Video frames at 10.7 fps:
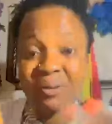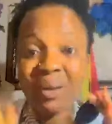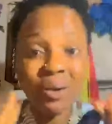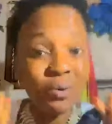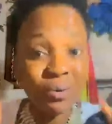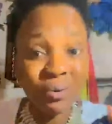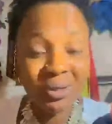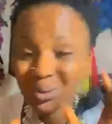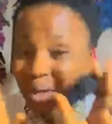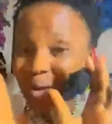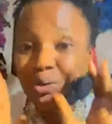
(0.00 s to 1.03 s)
of the main road,
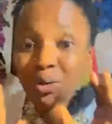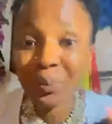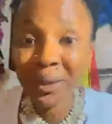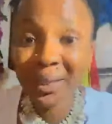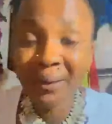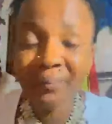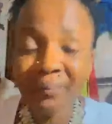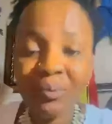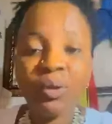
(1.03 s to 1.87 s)
usually you drop it.